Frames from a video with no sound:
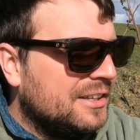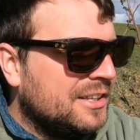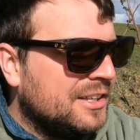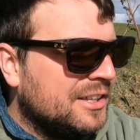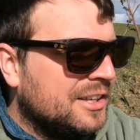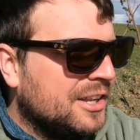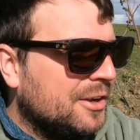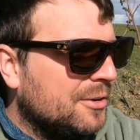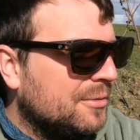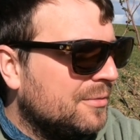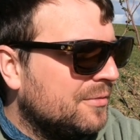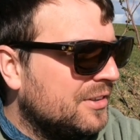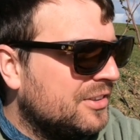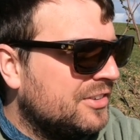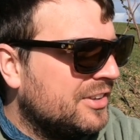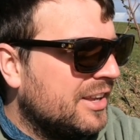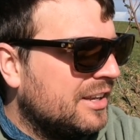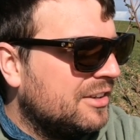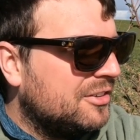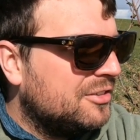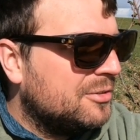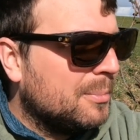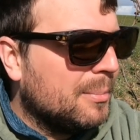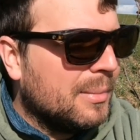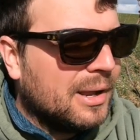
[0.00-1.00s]
You know, the
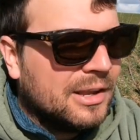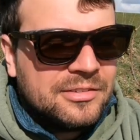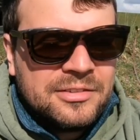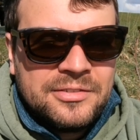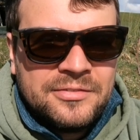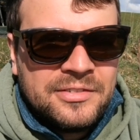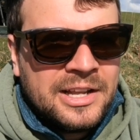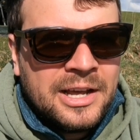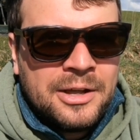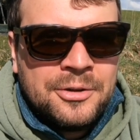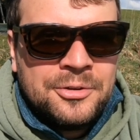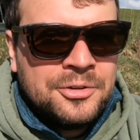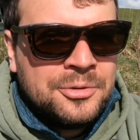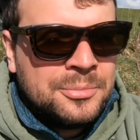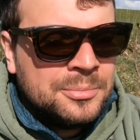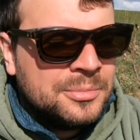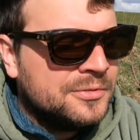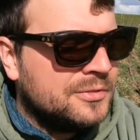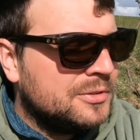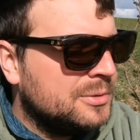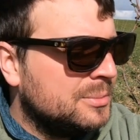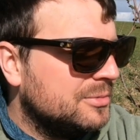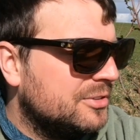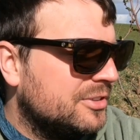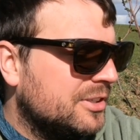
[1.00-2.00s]
tench massively
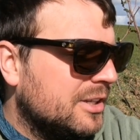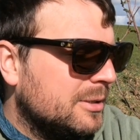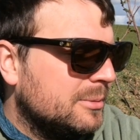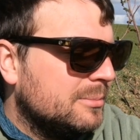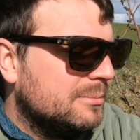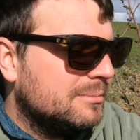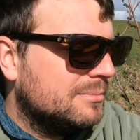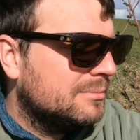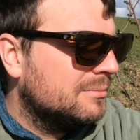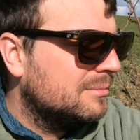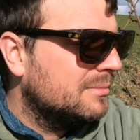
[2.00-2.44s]
outnumber them, so